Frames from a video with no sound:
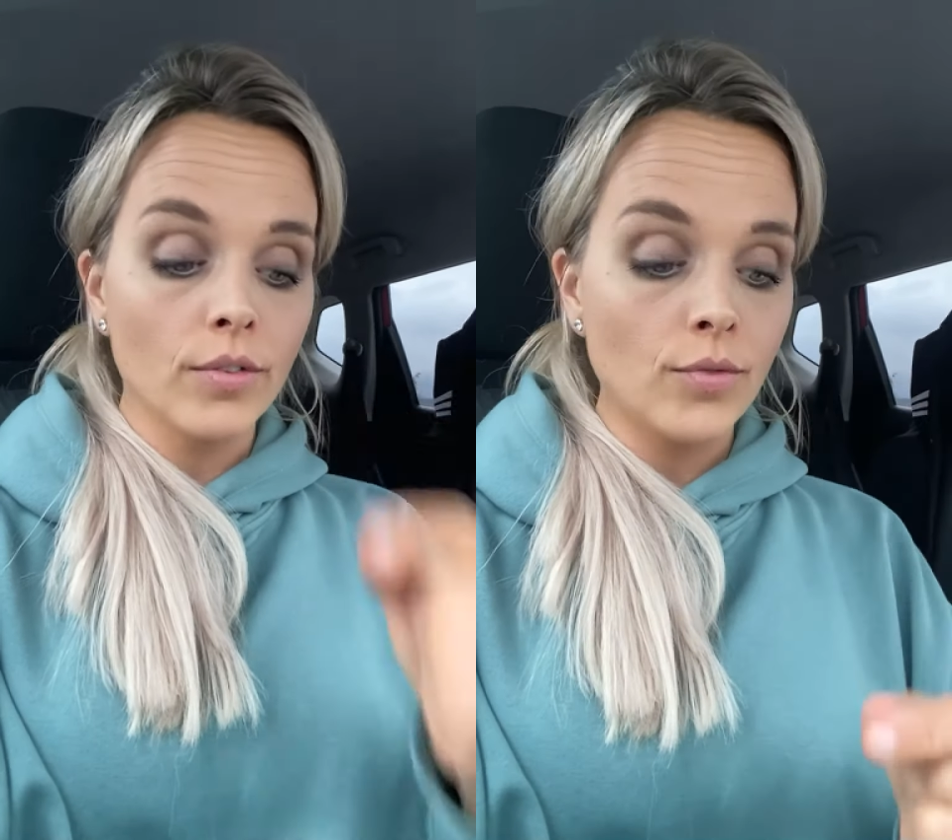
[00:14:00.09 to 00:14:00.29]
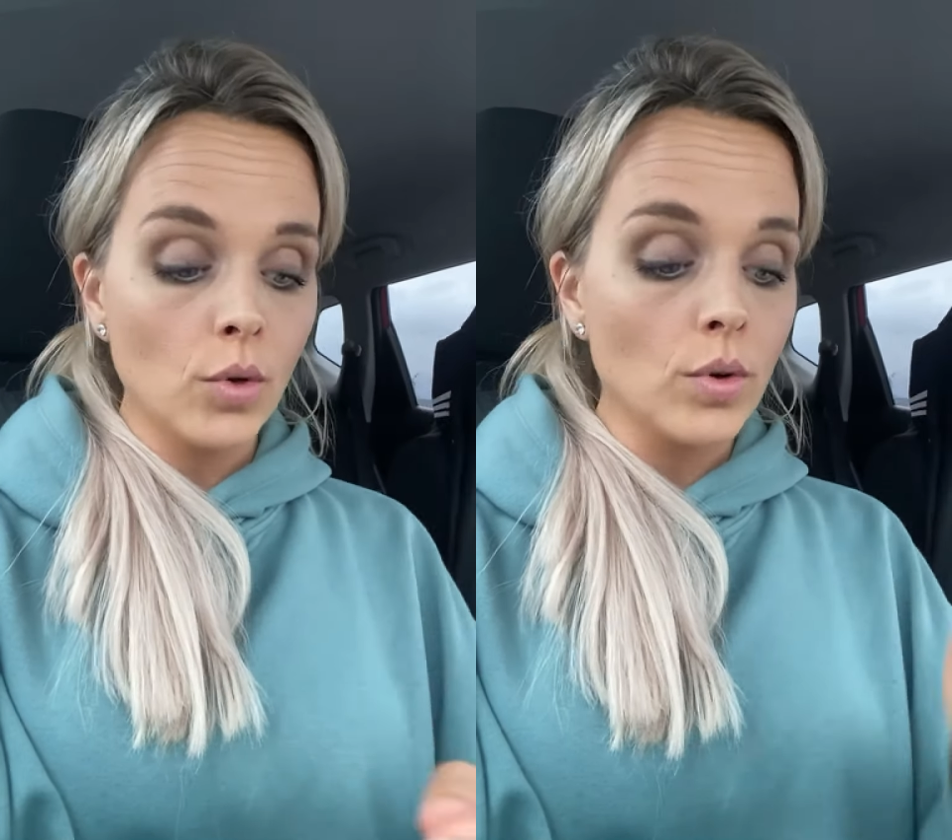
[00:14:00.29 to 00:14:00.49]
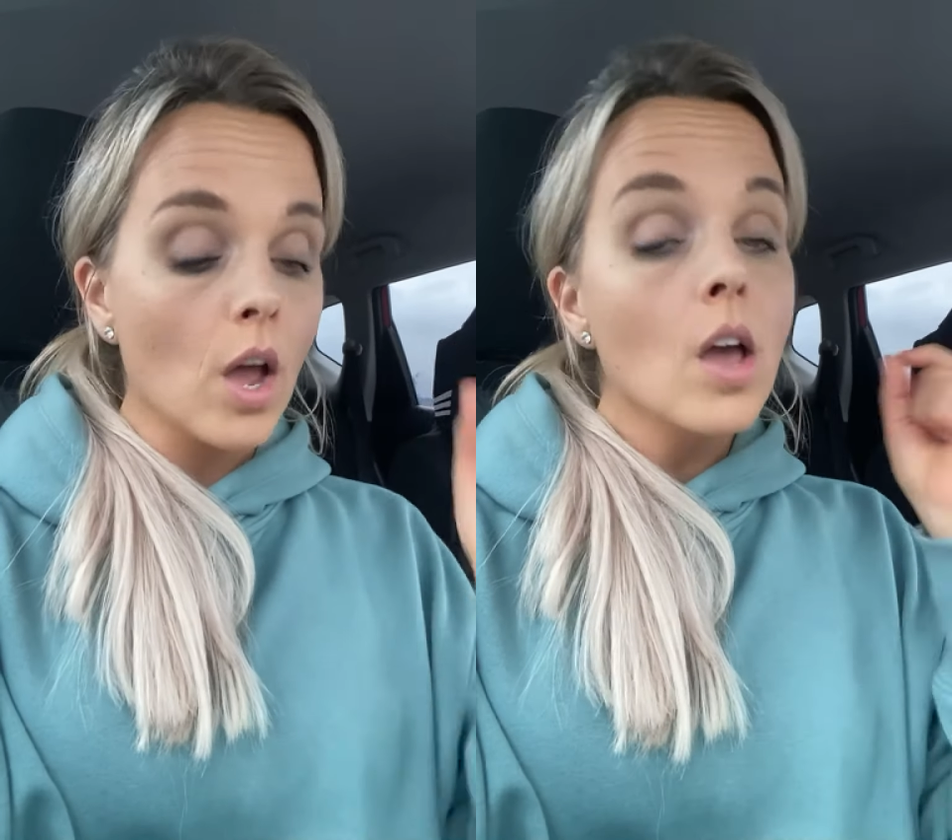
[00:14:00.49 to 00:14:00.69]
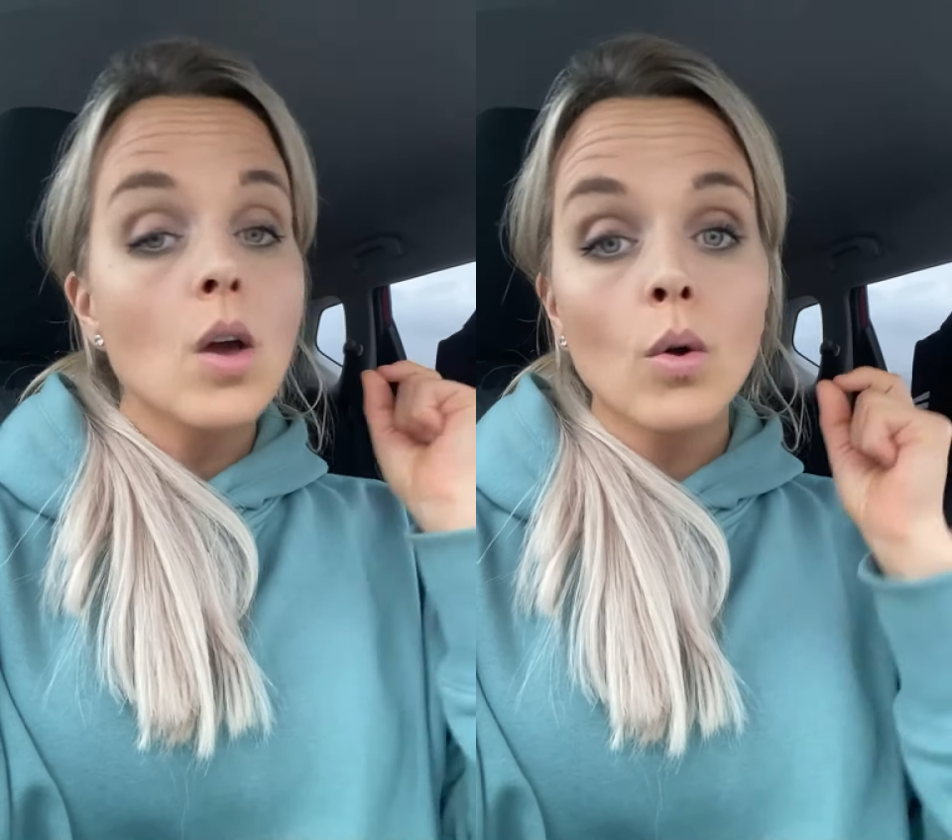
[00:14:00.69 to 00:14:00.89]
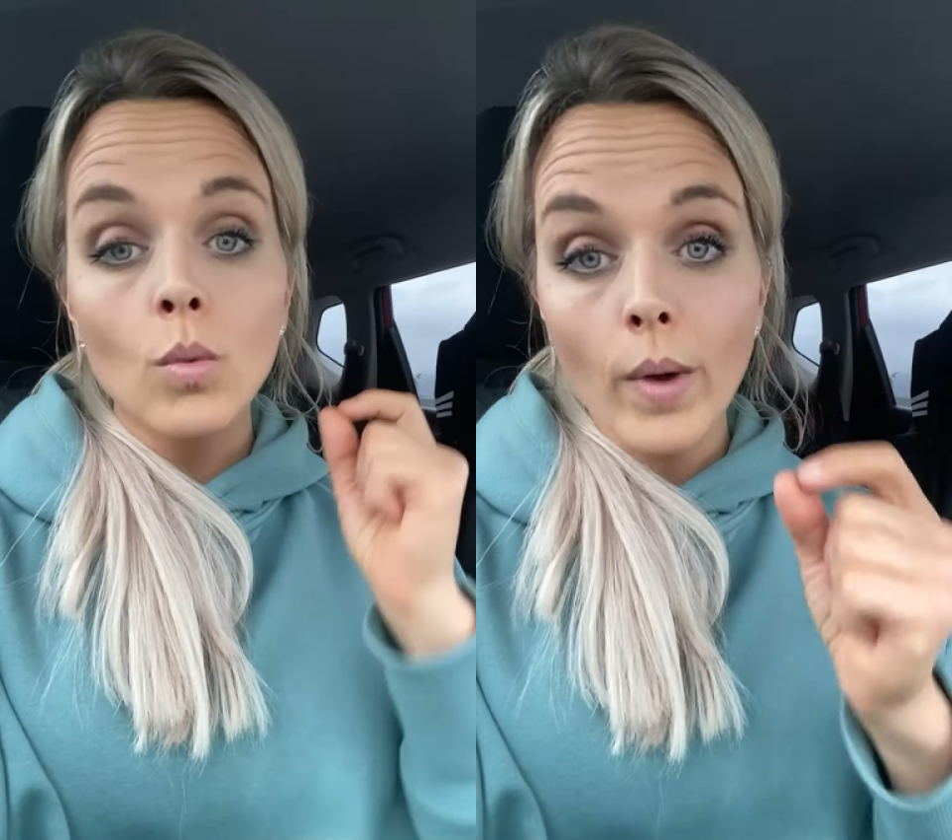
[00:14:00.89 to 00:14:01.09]
food,
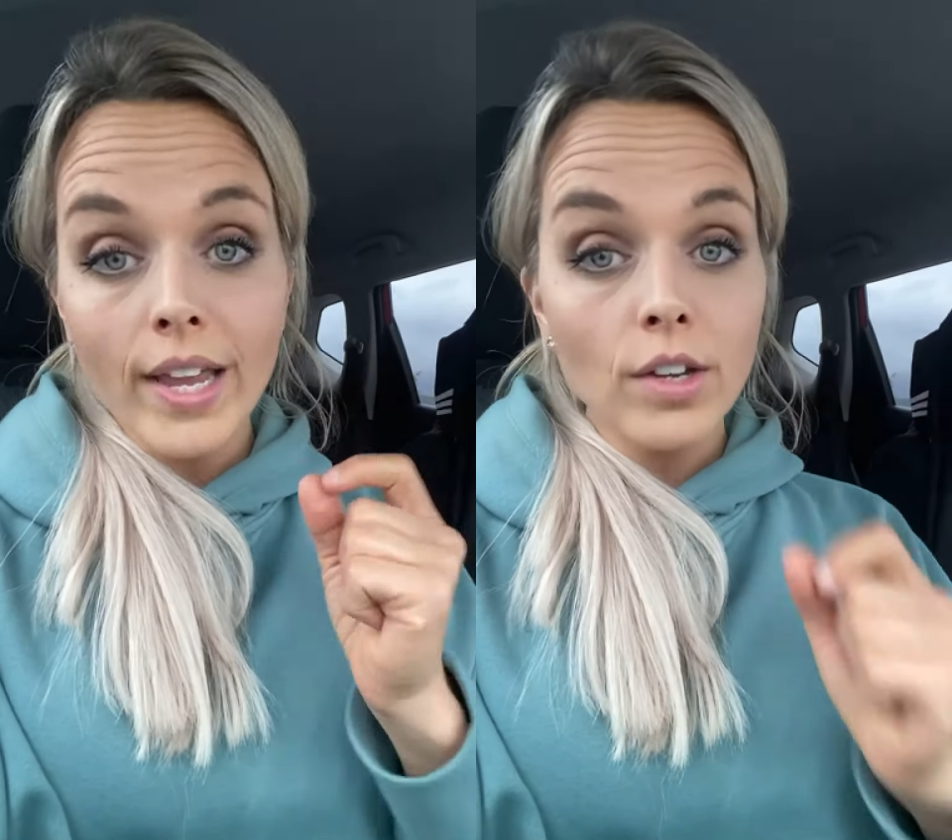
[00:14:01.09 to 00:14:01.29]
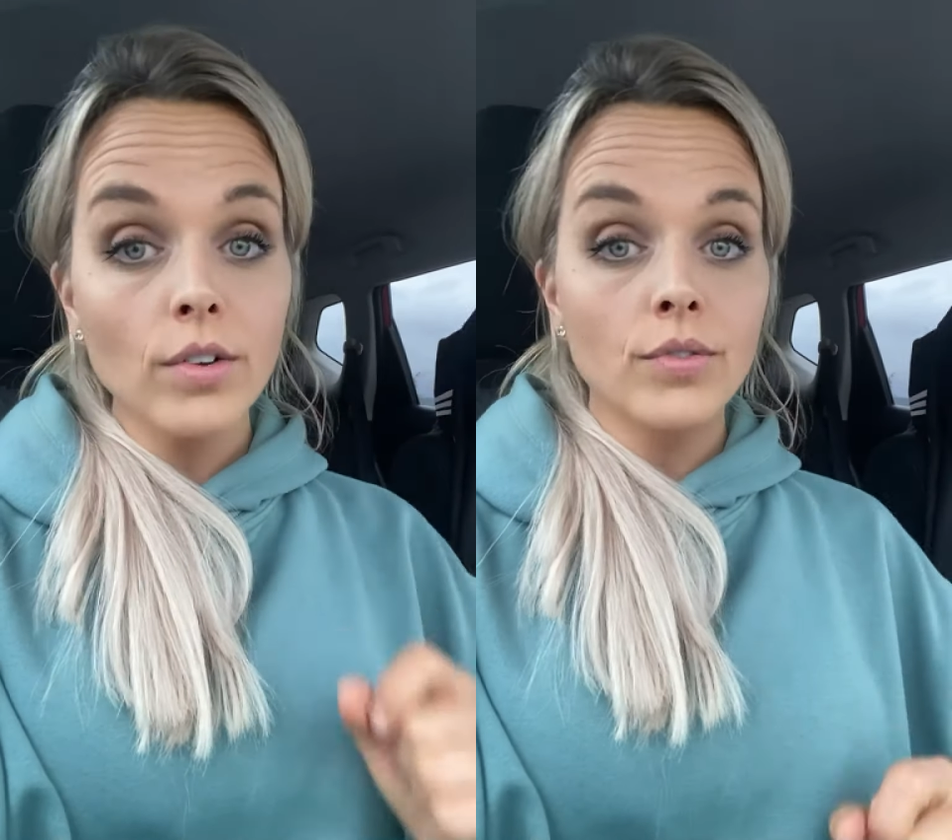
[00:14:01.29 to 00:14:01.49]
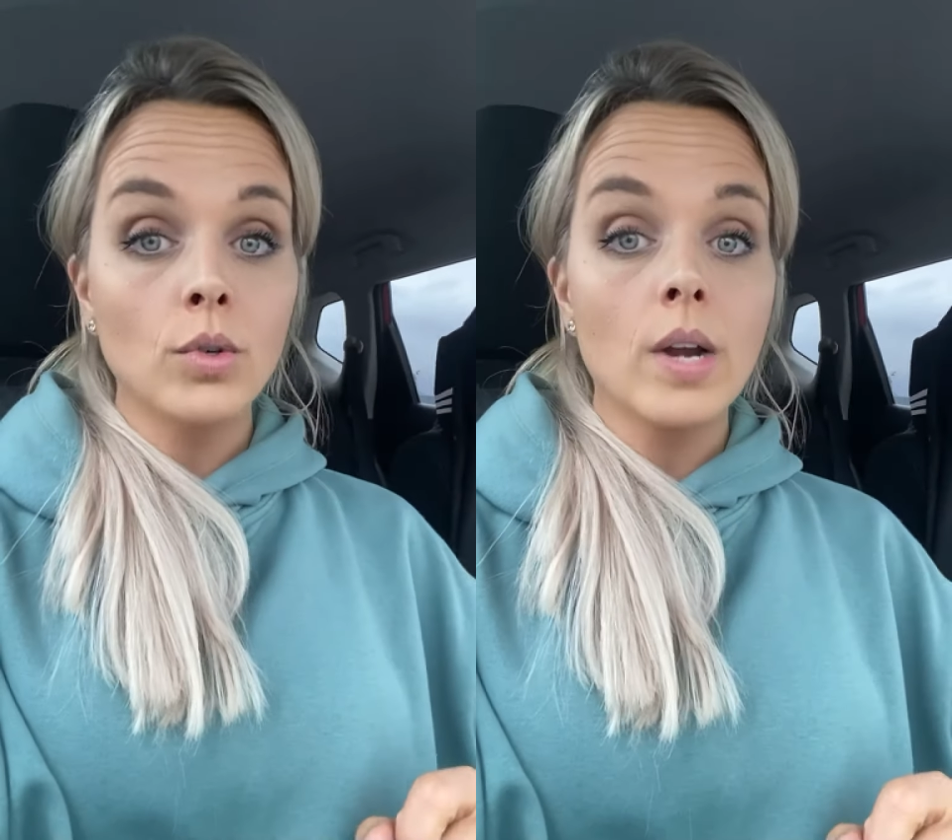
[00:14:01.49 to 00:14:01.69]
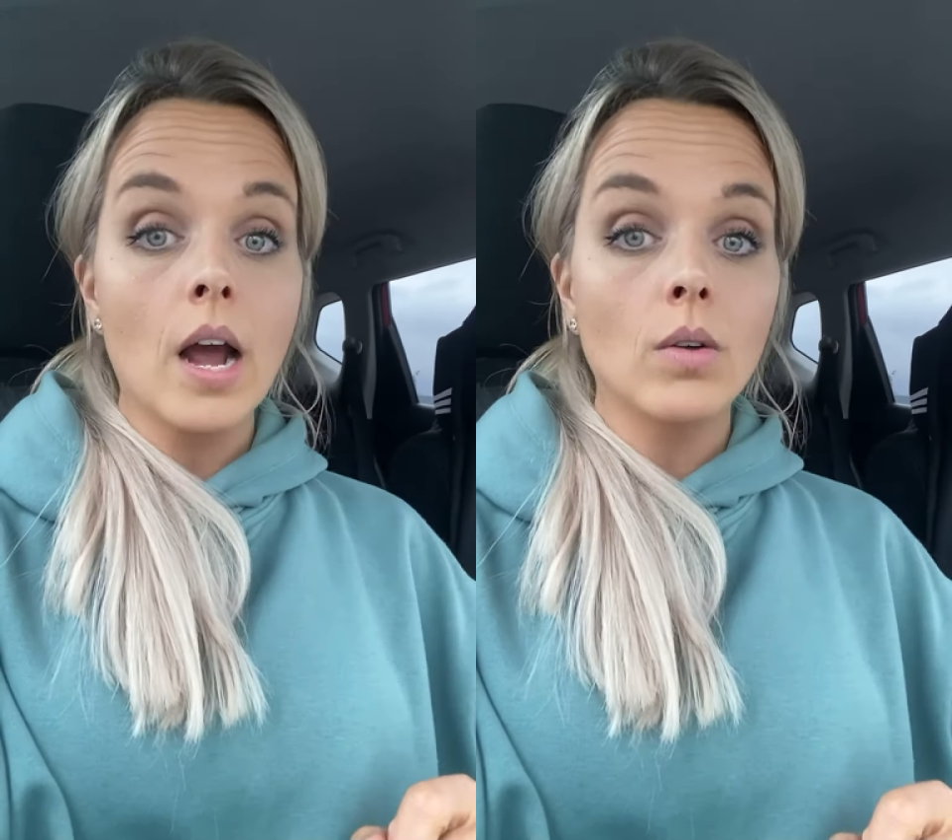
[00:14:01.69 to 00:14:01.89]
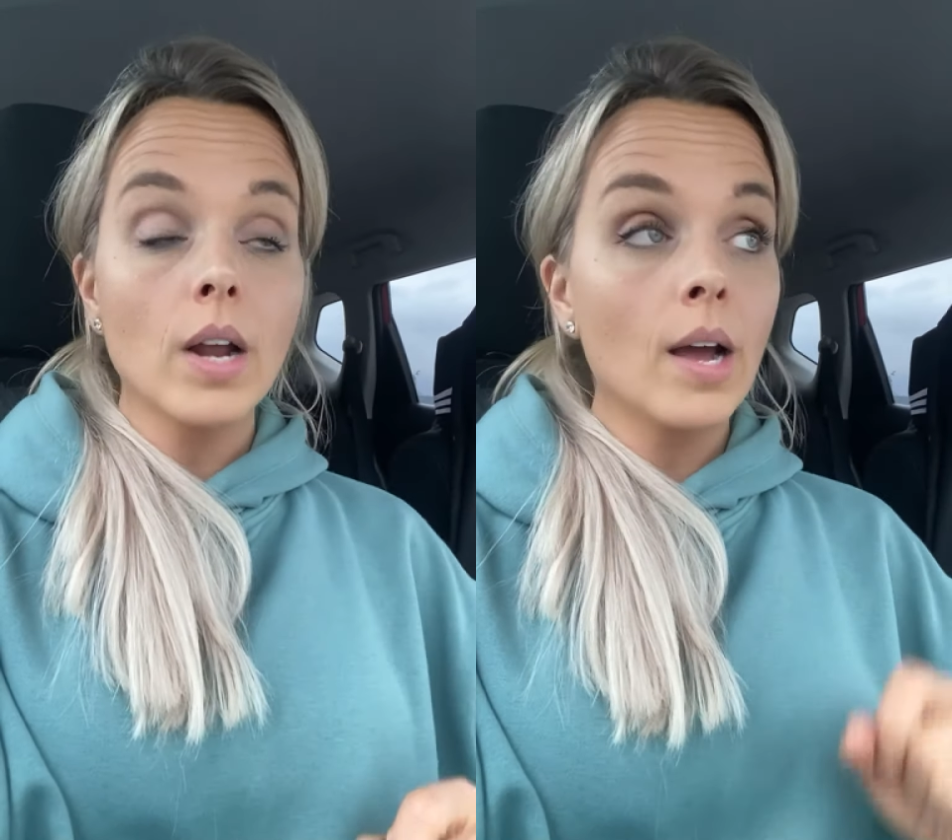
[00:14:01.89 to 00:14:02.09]
weigh your food
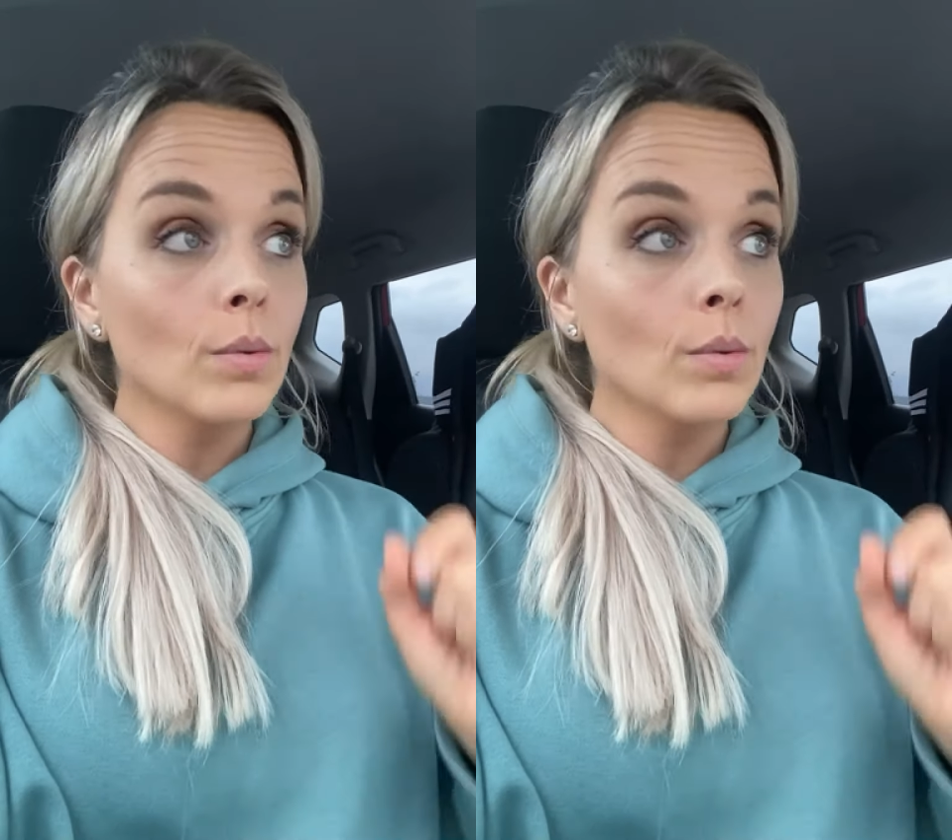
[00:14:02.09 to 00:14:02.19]
out.